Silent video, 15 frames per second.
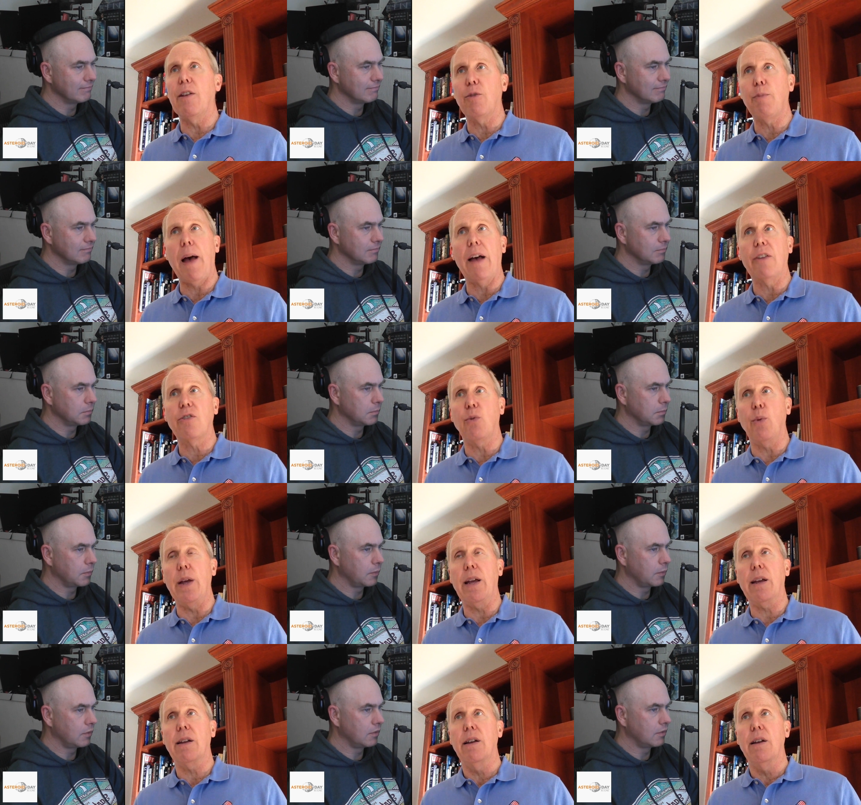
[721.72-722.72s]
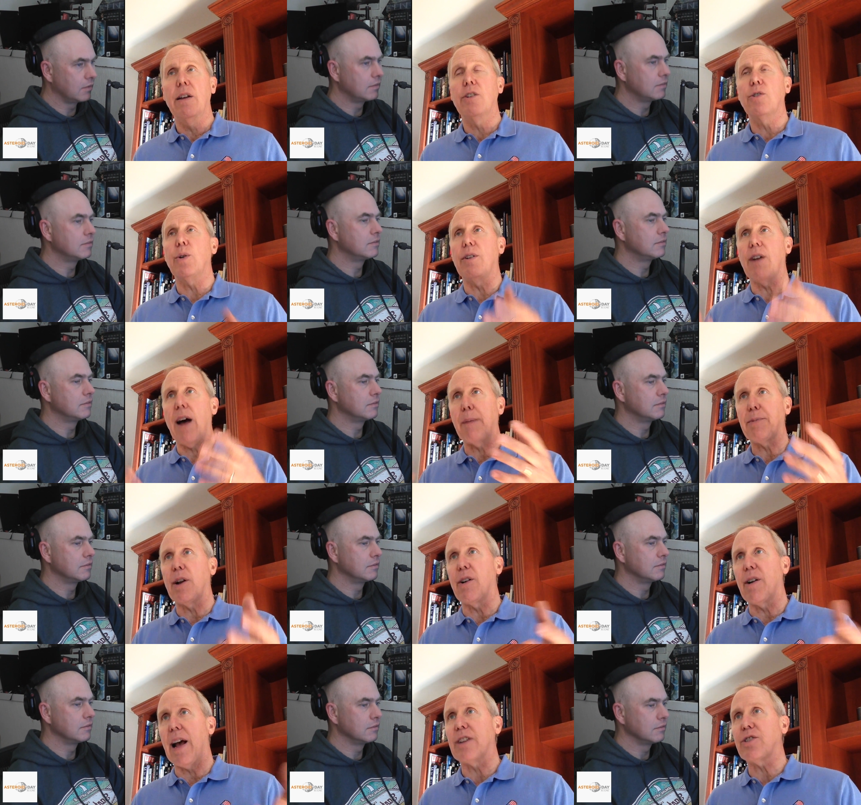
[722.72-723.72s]
Speaker 1: this past week to adopt
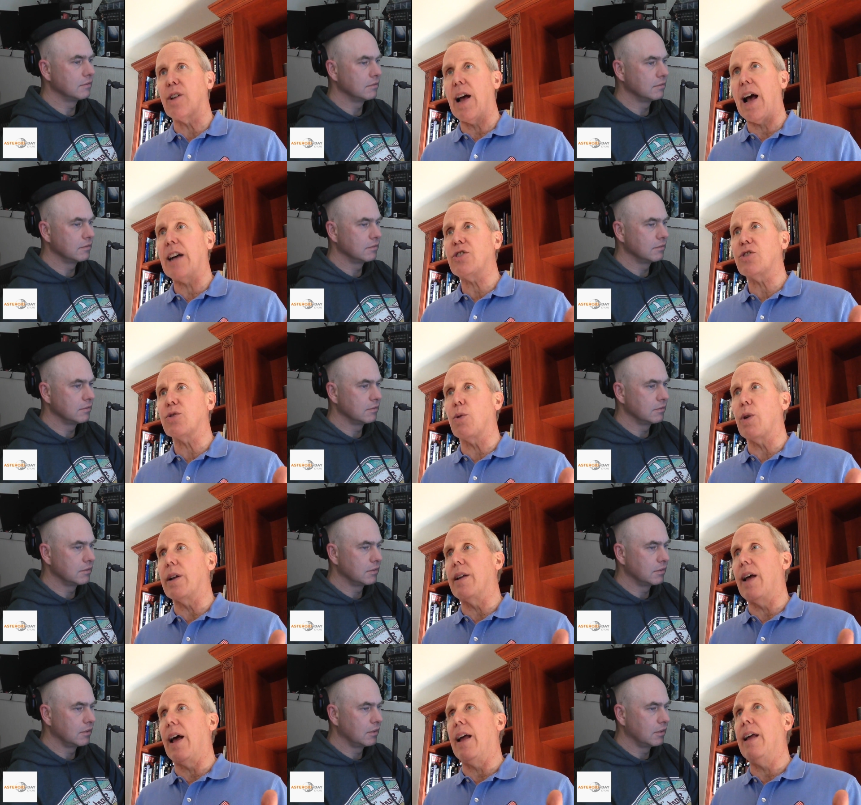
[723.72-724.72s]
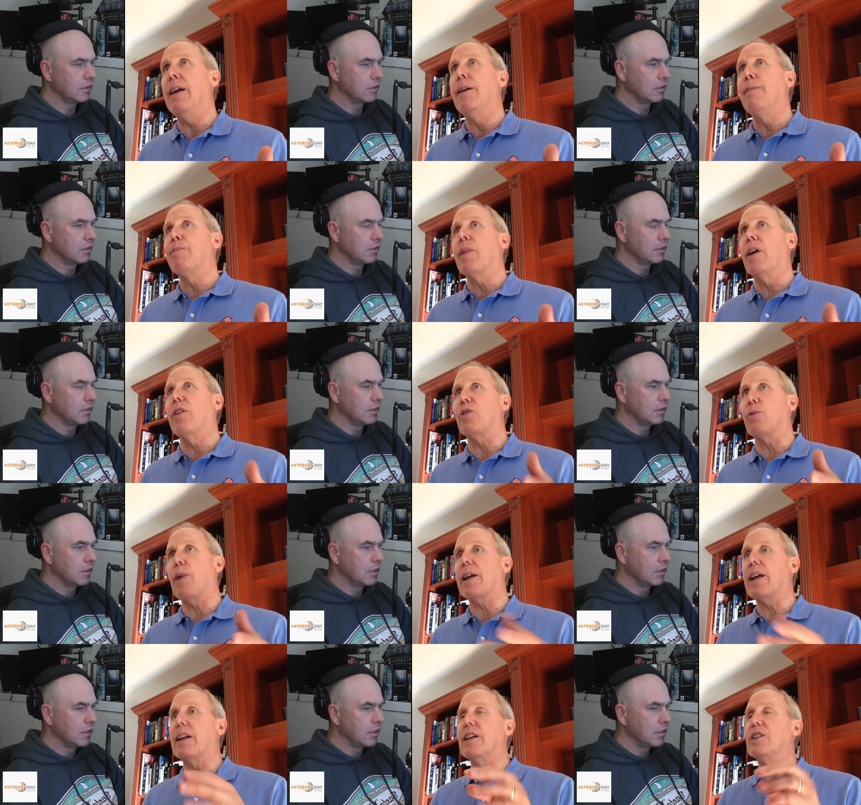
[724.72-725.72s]
International Asteroid Day is a
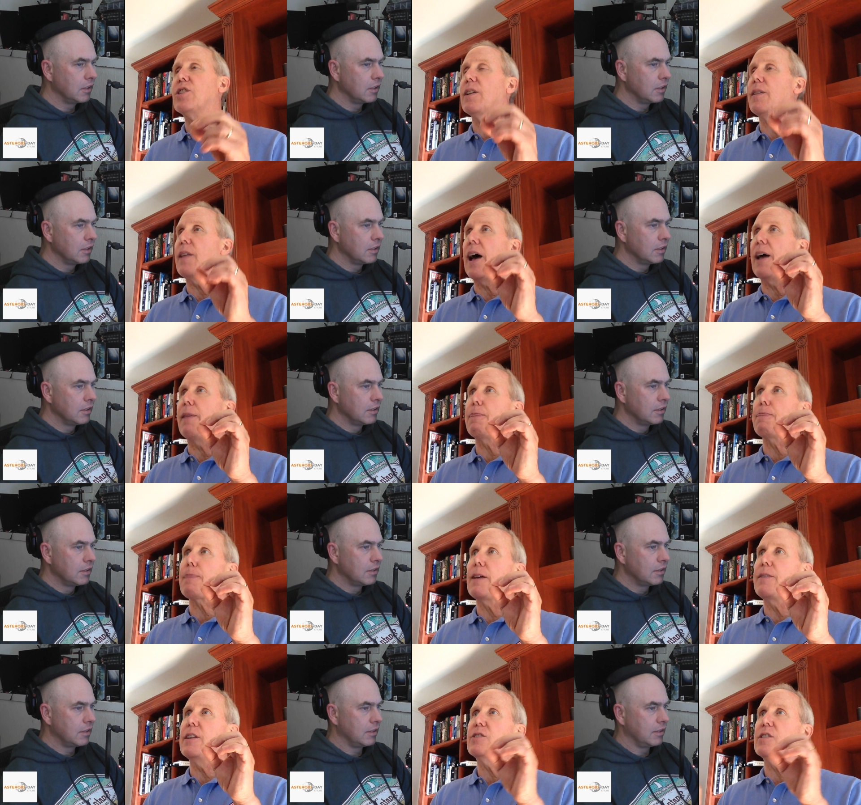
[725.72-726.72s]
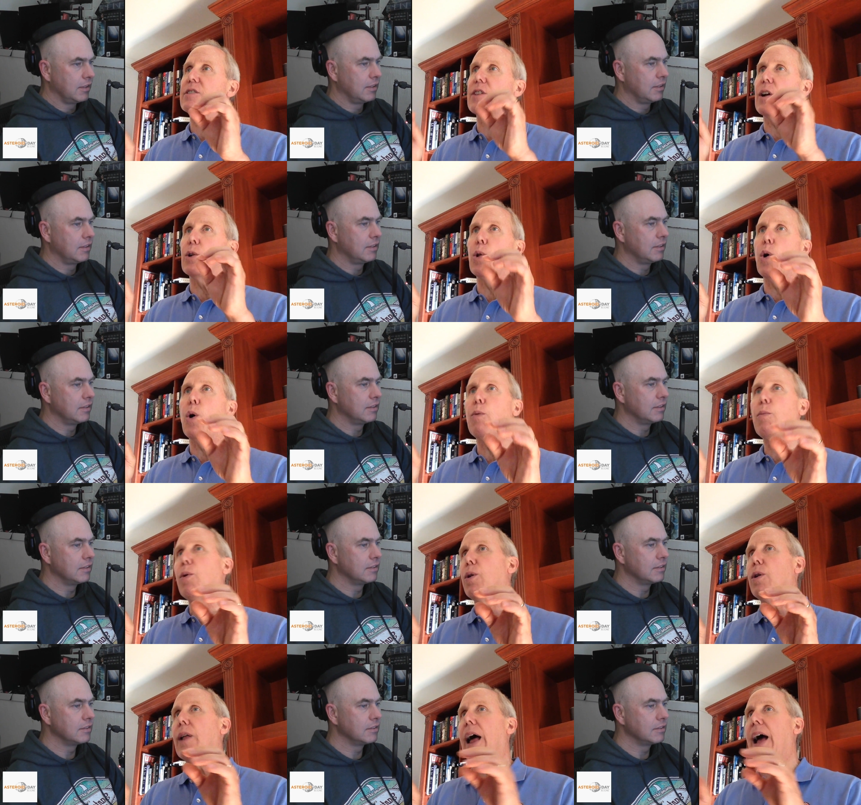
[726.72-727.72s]
recognition that this is a
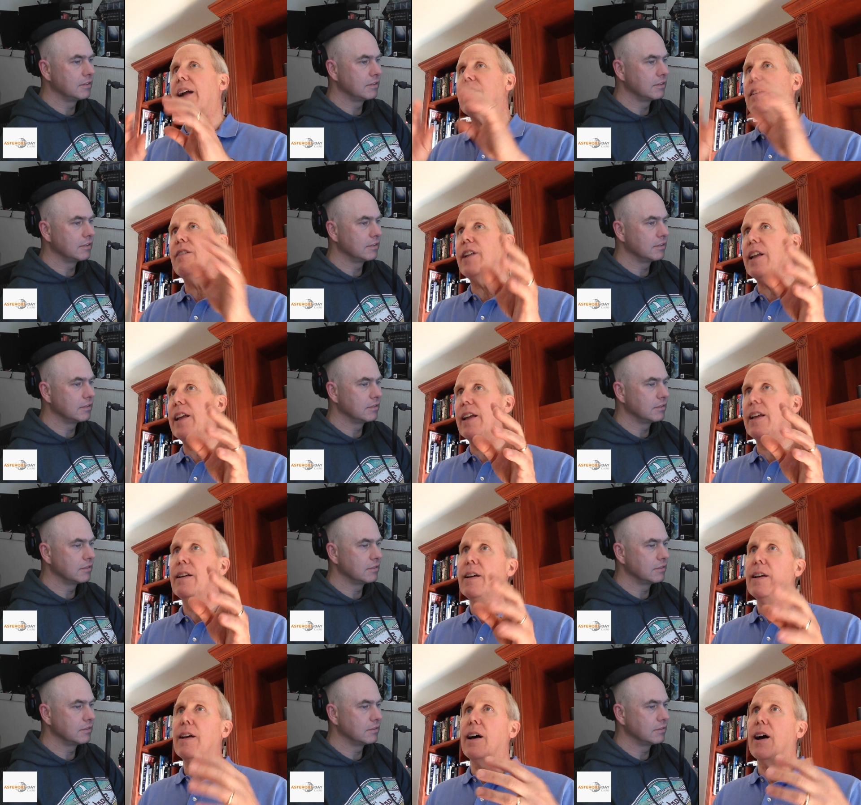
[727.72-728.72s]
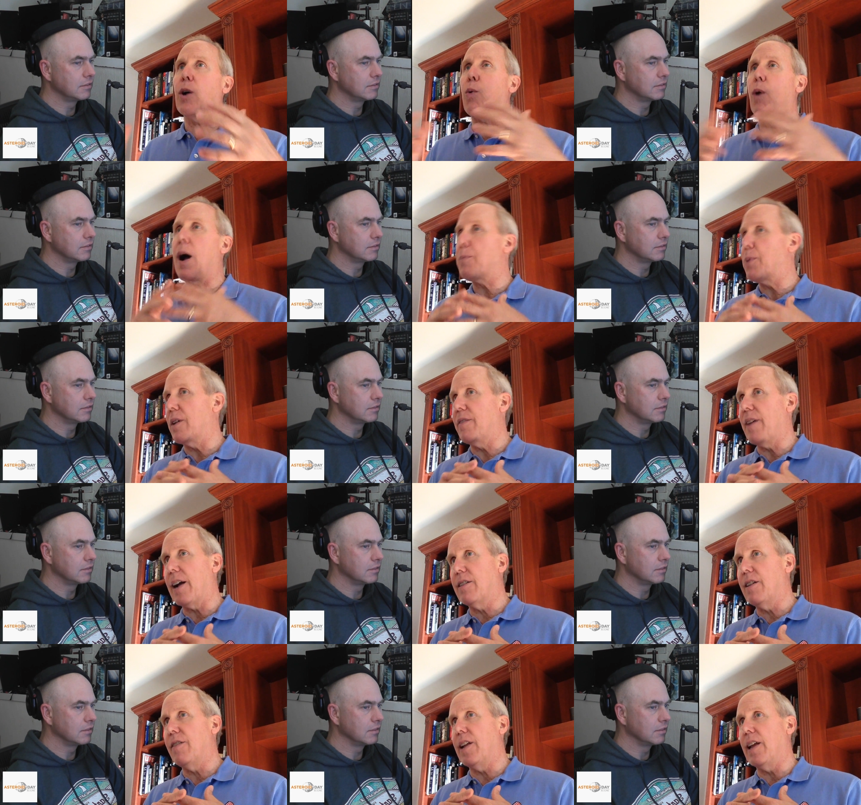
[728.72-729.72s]
global activity, a cooperative
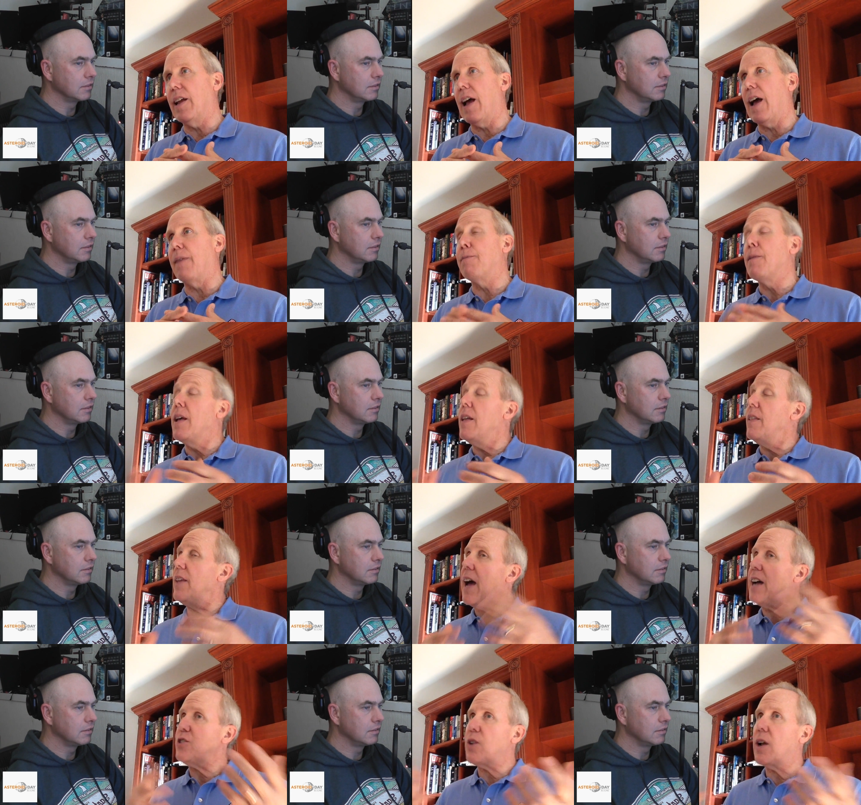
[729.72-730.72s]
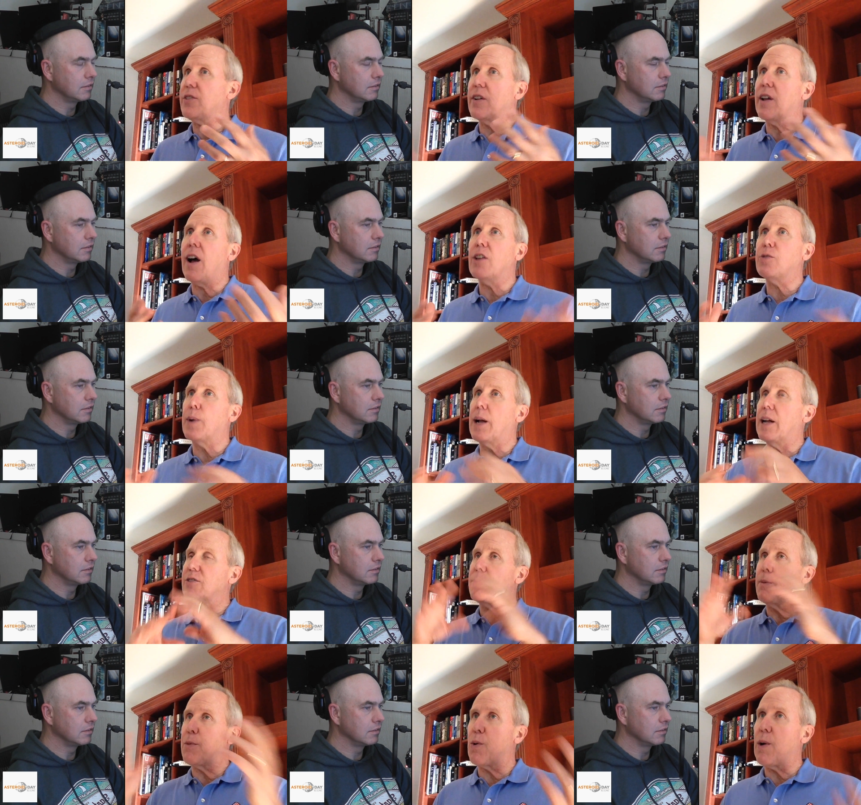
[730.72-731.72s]
activity, and the astronauts and cosmonauts
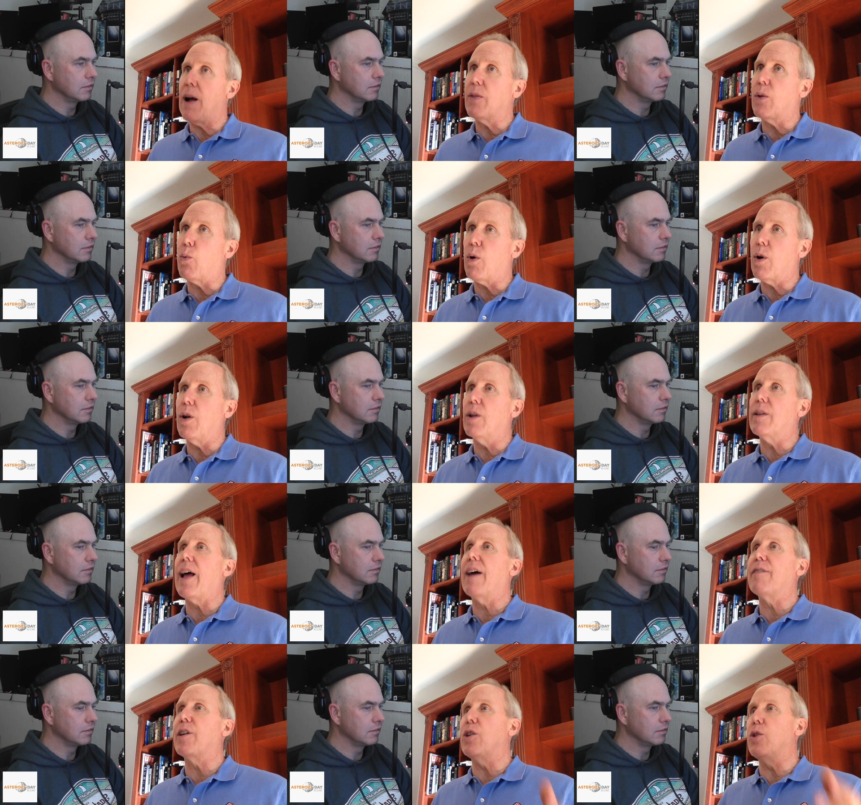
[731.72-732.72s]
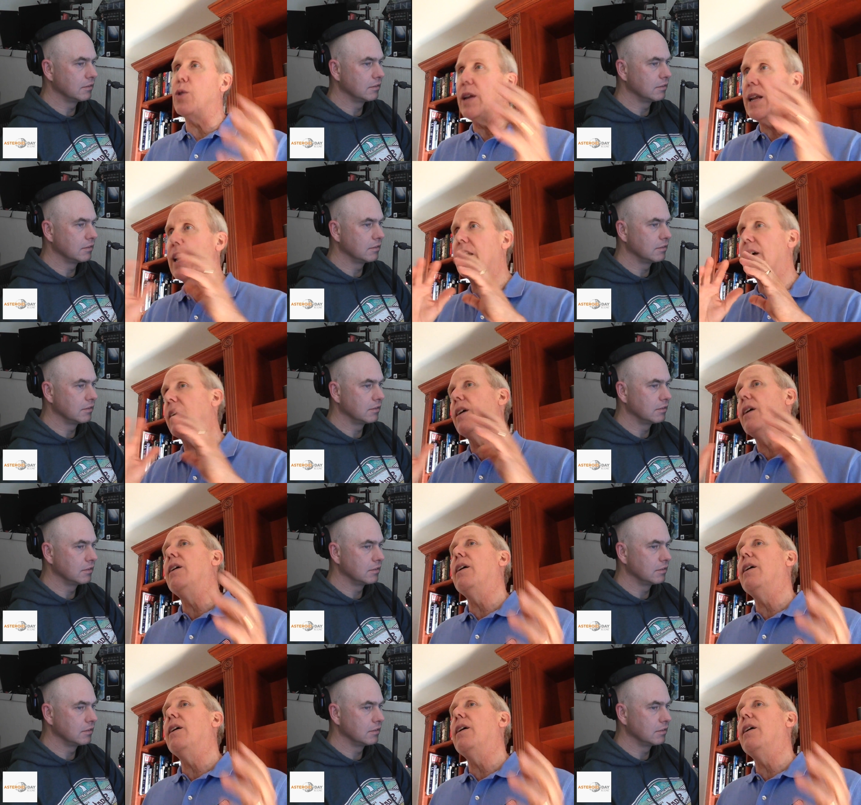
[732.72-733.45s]
from around the world have a unique